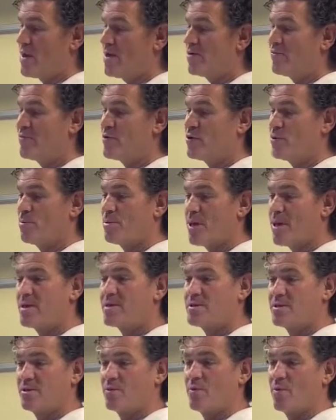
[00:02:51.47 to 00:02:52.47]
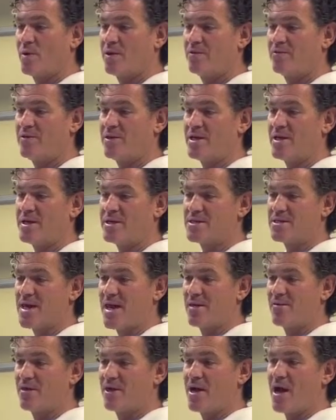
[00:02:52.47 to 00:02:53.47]
if you're placing one of
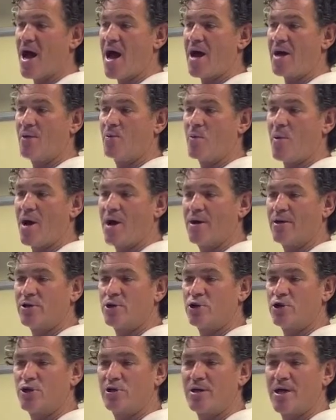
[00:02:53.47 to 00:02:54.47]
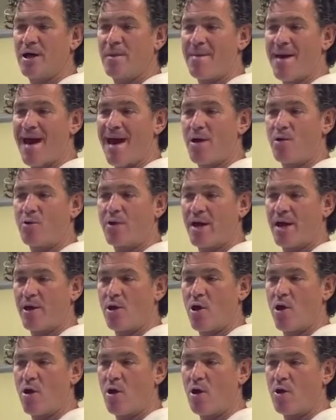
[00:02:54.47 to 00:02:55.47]
these and the guide wire should come out
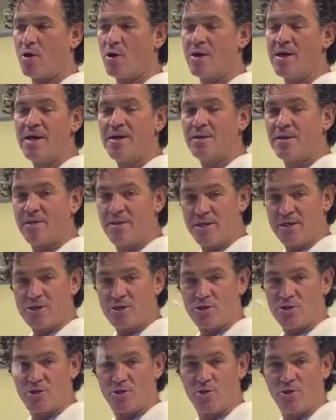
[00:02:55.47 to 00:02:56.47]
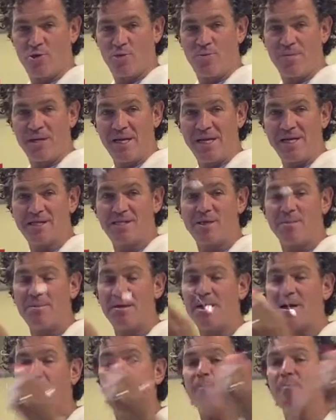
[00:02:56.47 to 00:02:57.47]
at all, this tube needs to
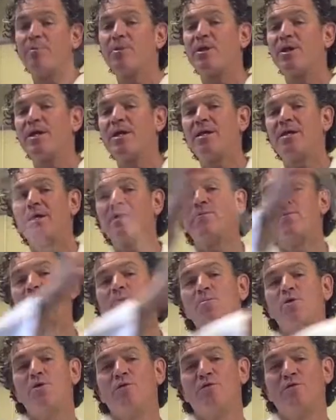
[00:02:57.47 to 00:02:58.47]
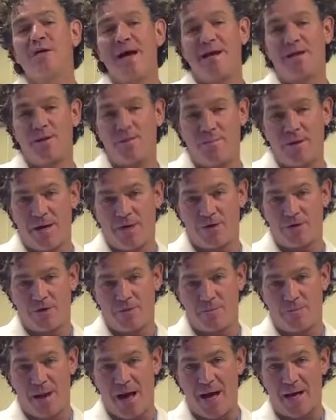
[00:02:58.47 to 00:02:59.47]
be completely removed out of the
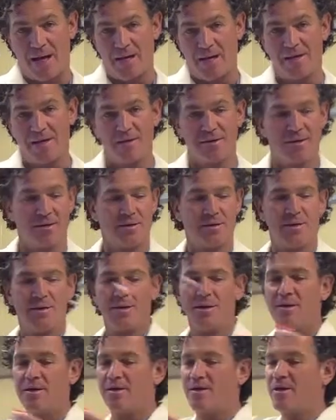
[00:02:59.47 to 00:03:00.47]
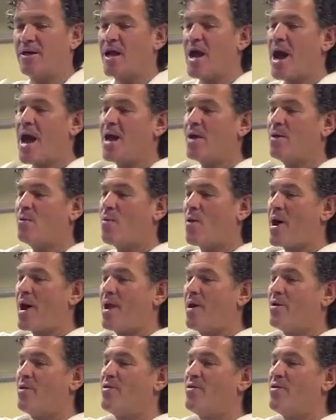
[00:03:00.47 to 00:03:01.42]
patient's body. The guide wire